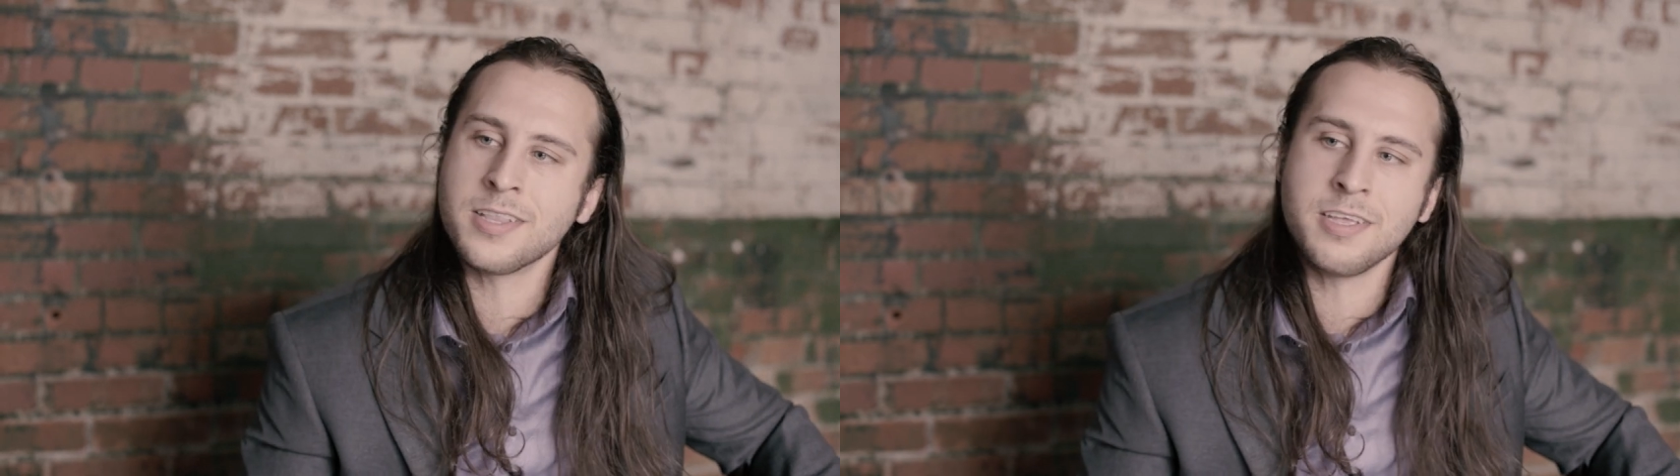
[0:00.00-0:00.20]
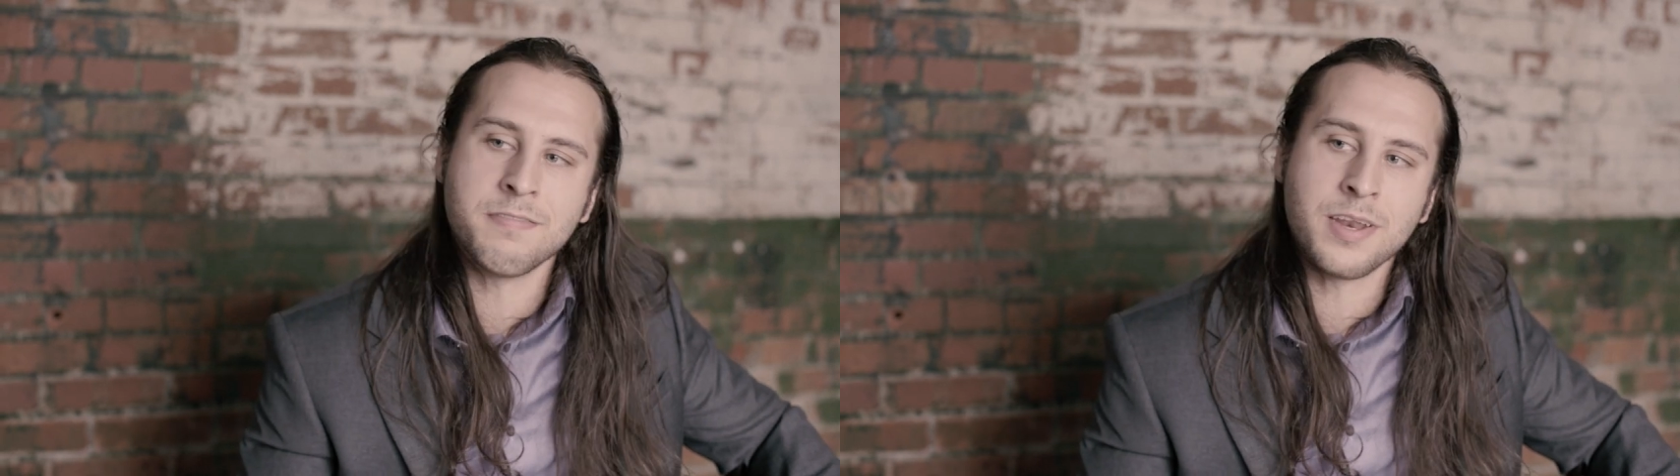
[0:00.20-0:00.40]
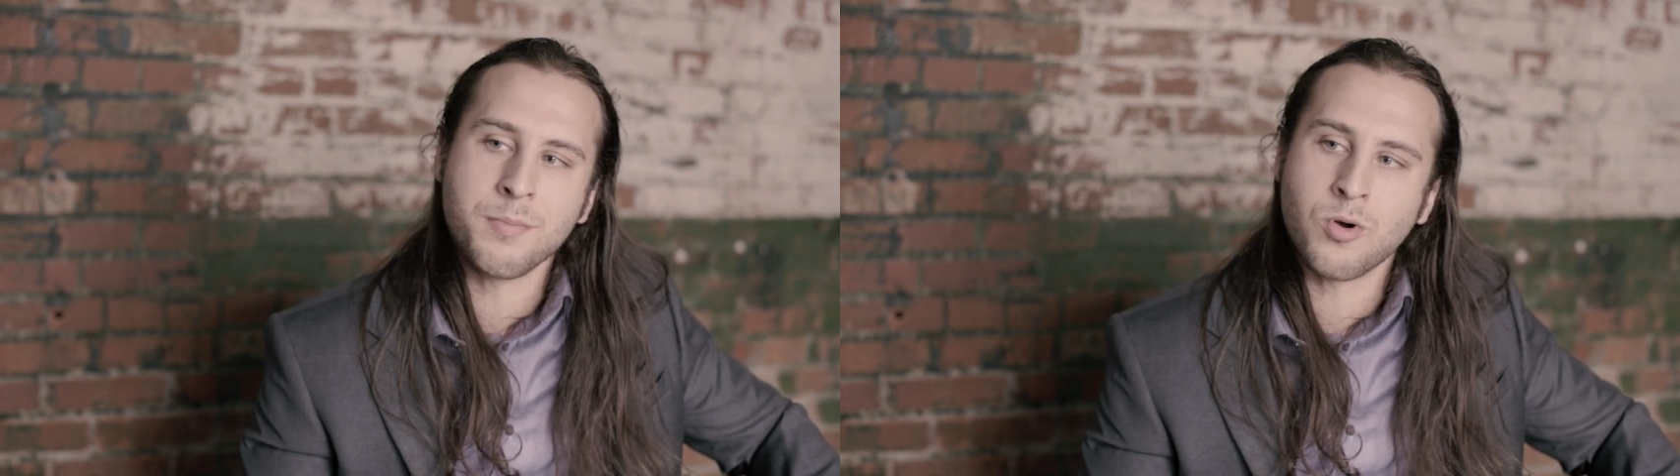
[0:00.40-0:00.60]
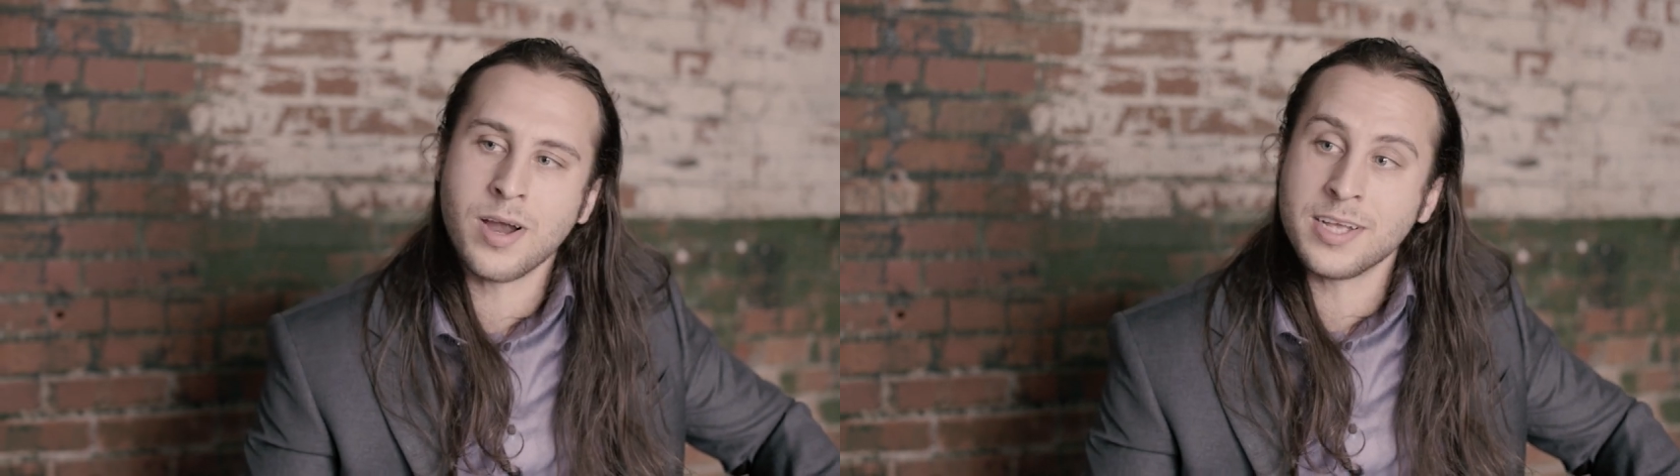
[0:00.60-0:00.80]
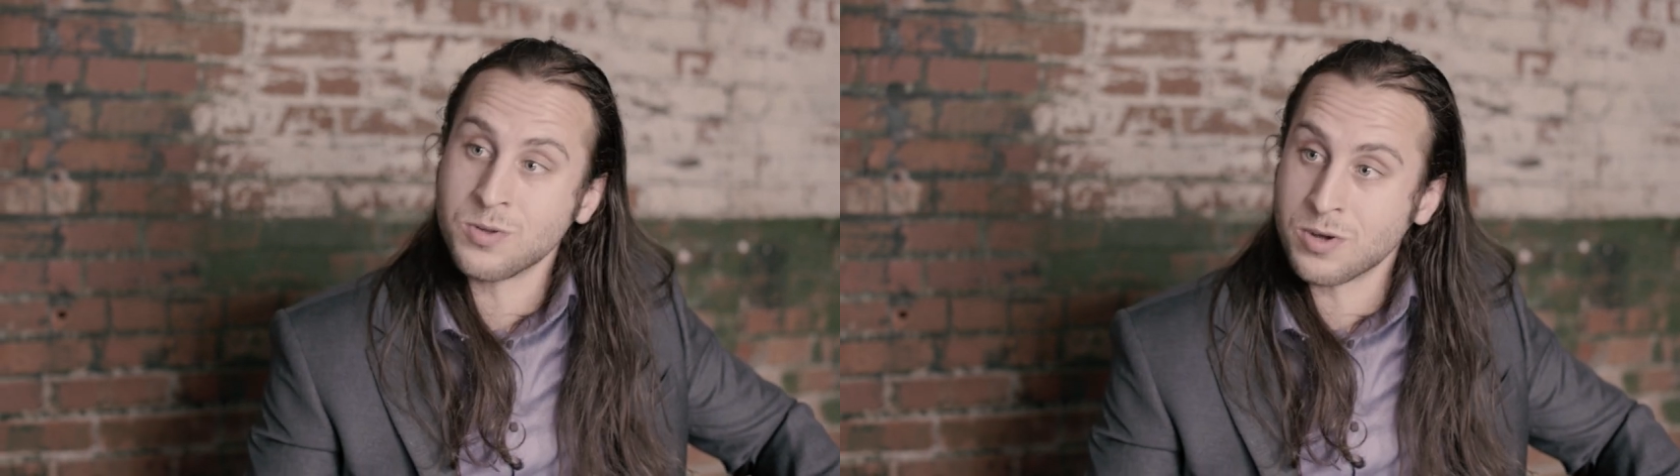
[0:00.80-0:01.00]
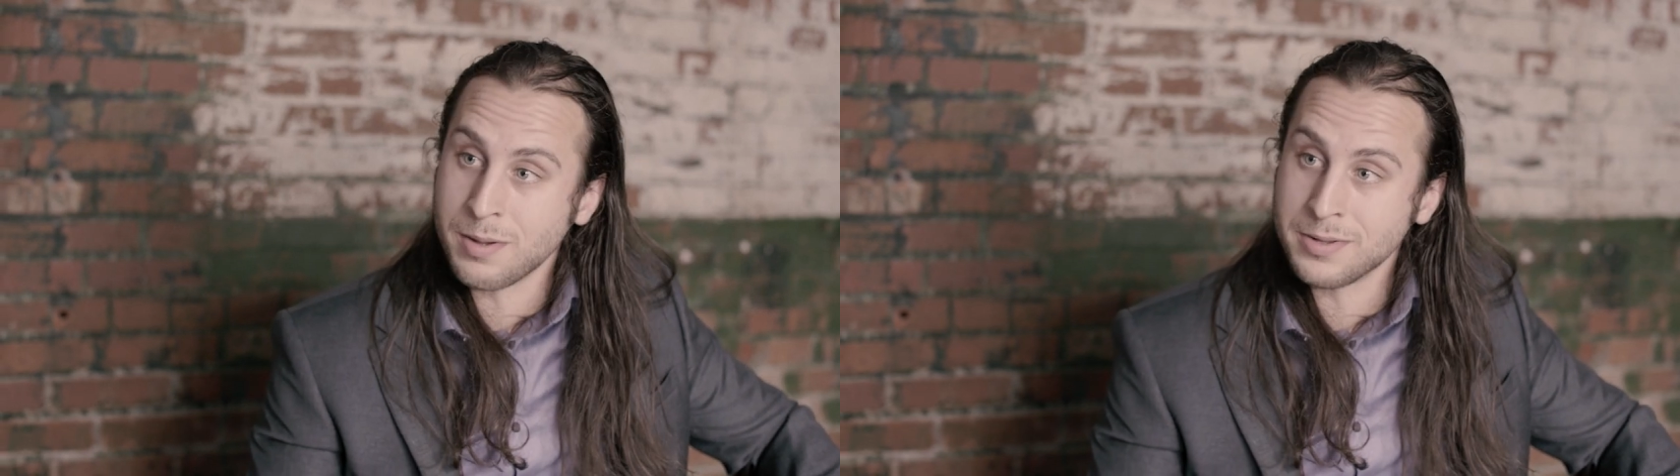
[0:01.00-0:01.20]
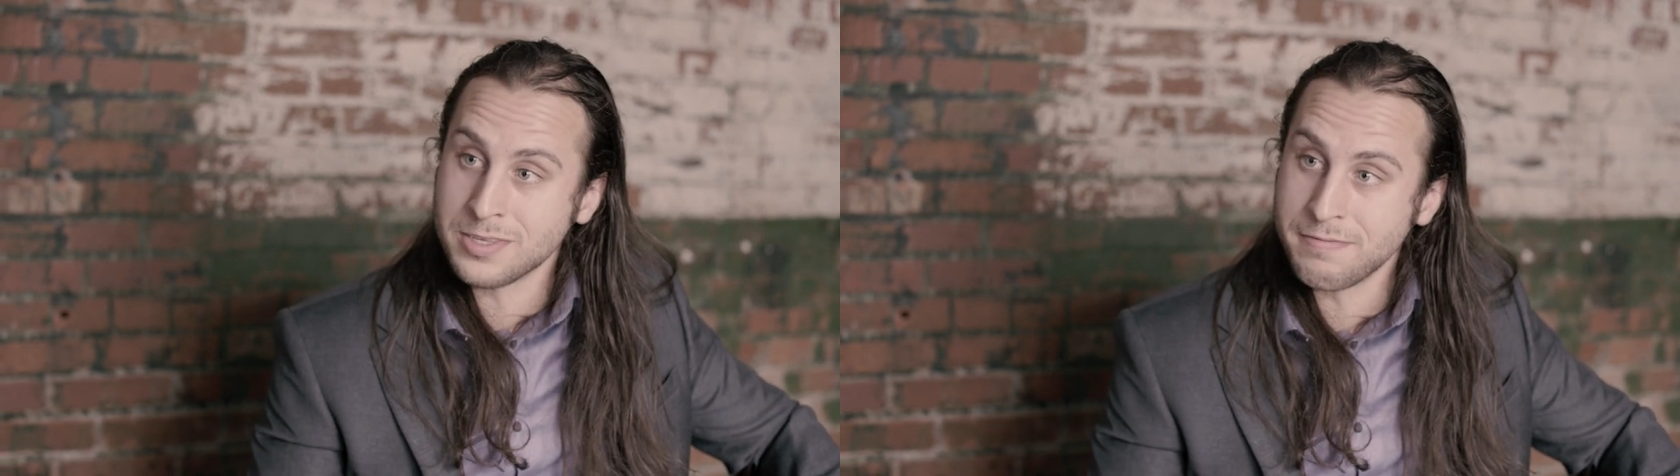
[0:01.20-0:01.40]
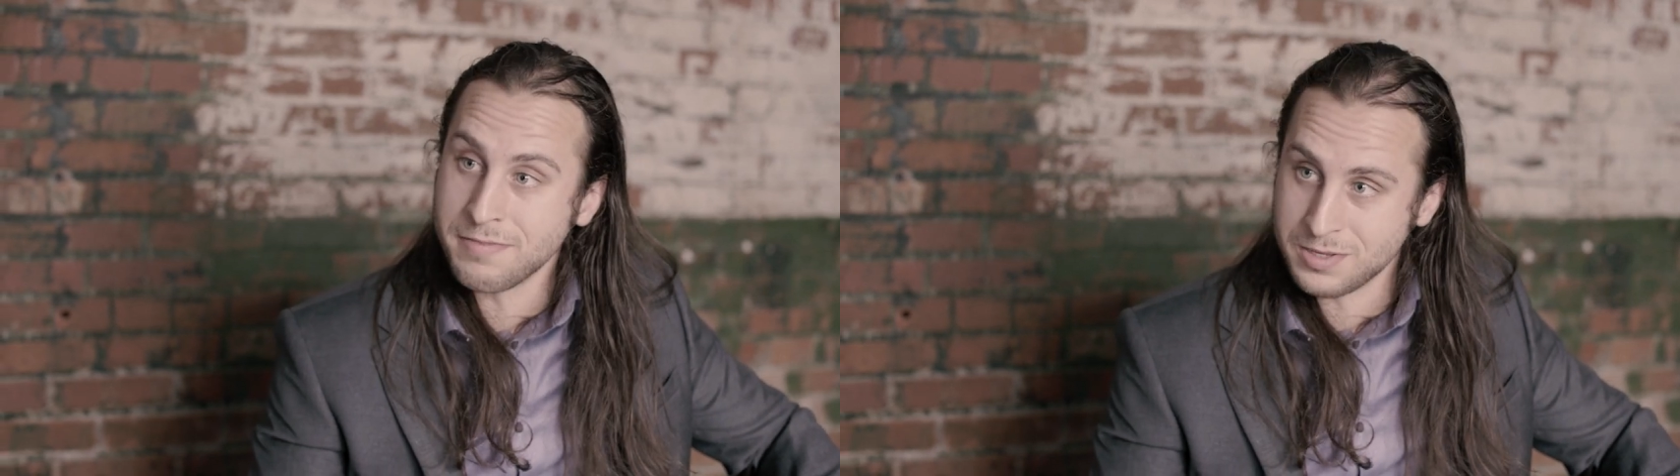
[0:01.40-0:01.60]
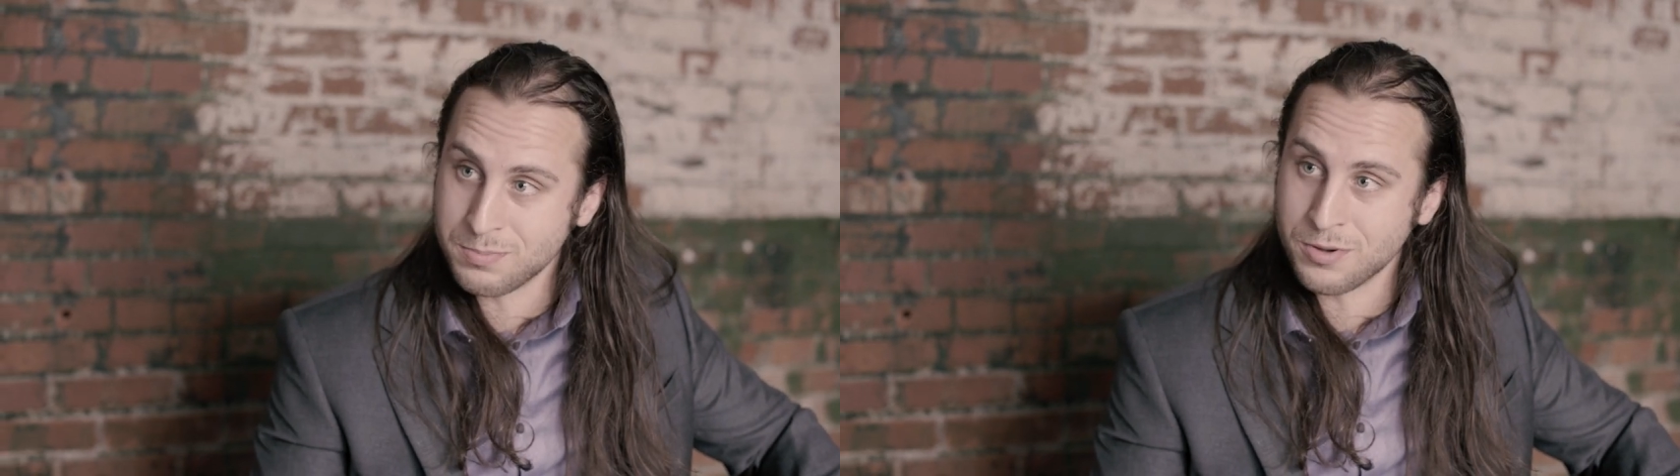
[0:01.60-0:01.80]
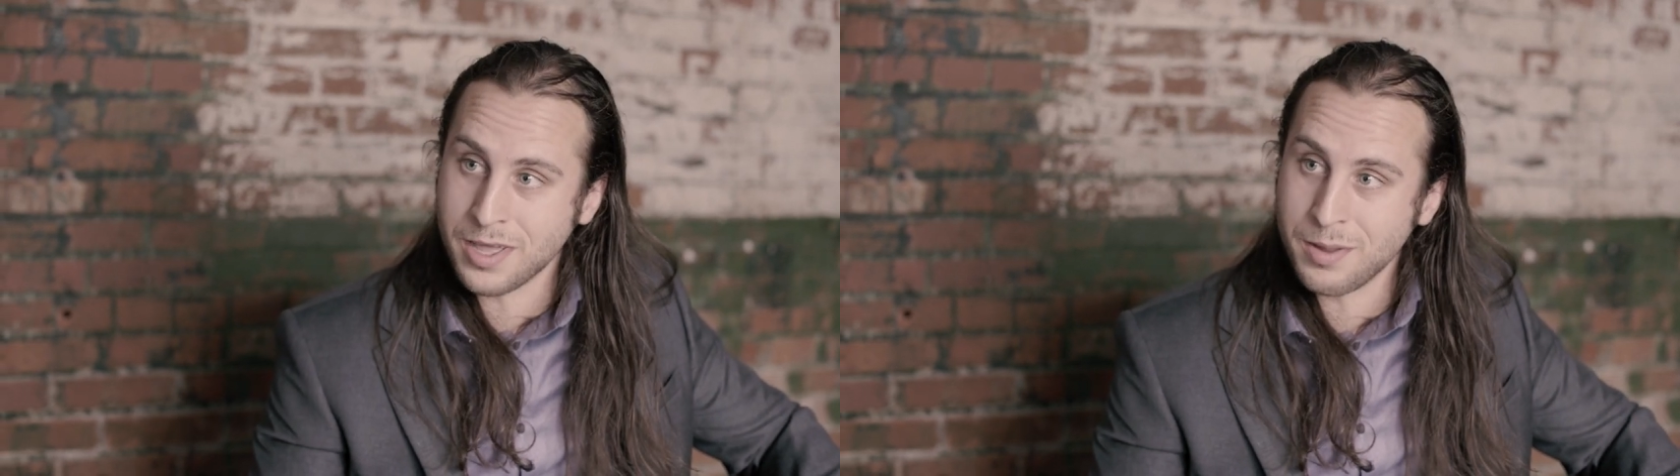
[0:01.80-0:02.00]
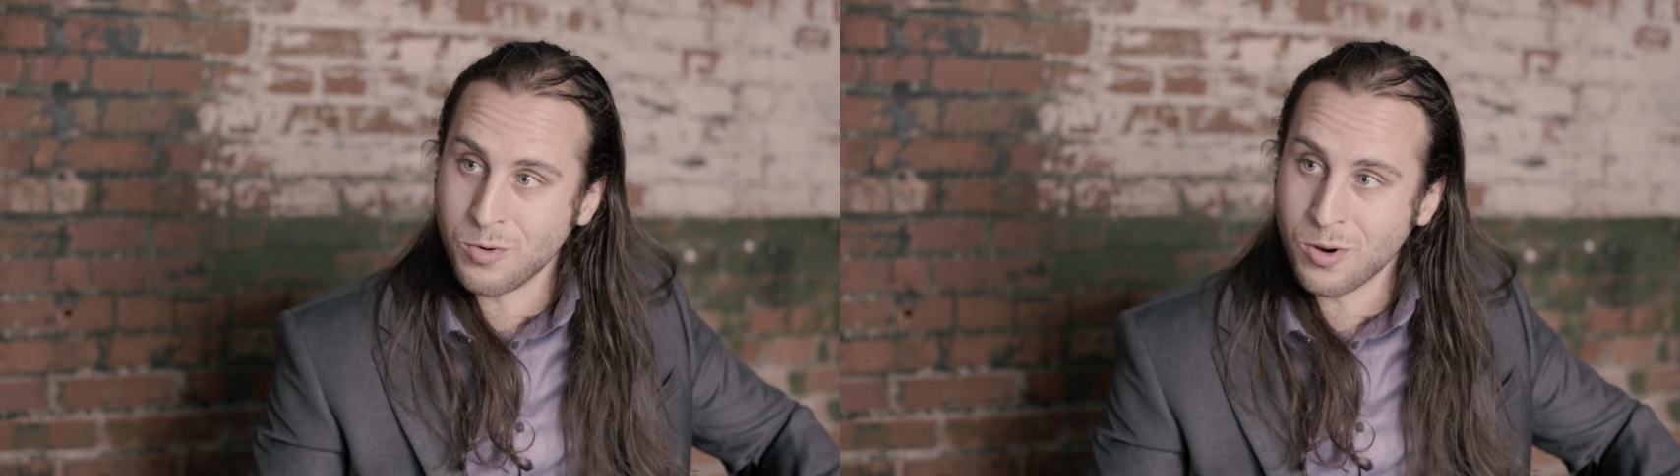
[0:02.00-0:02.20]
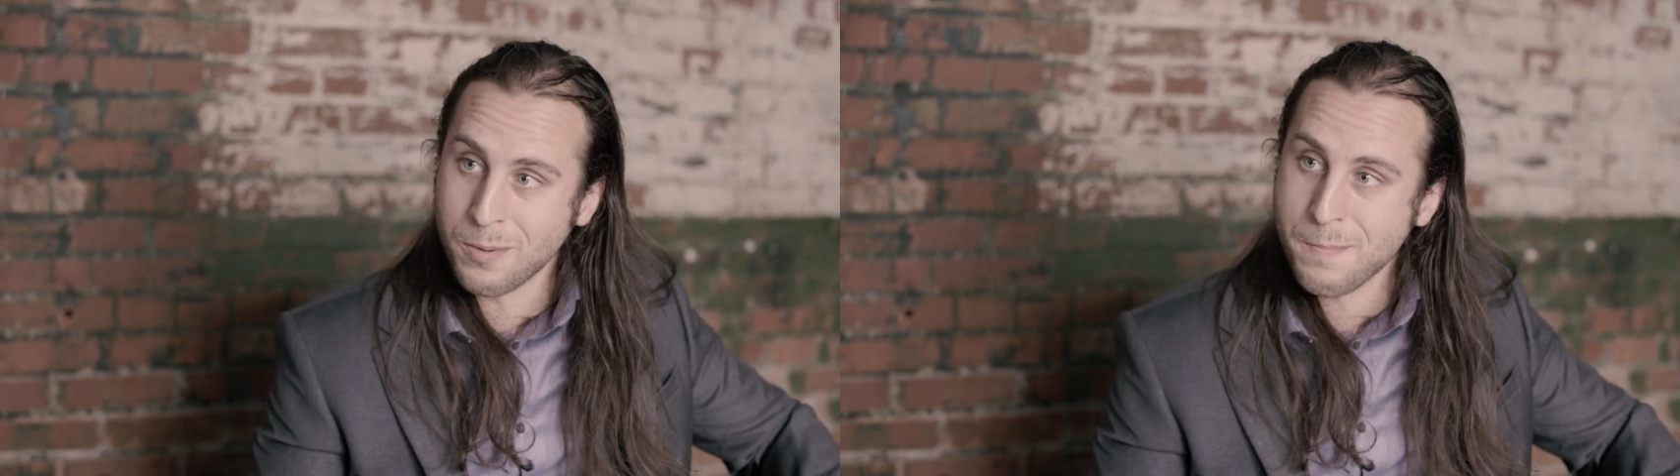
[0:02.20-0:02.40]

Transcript: leave any more asshole comments on Facebook anymore.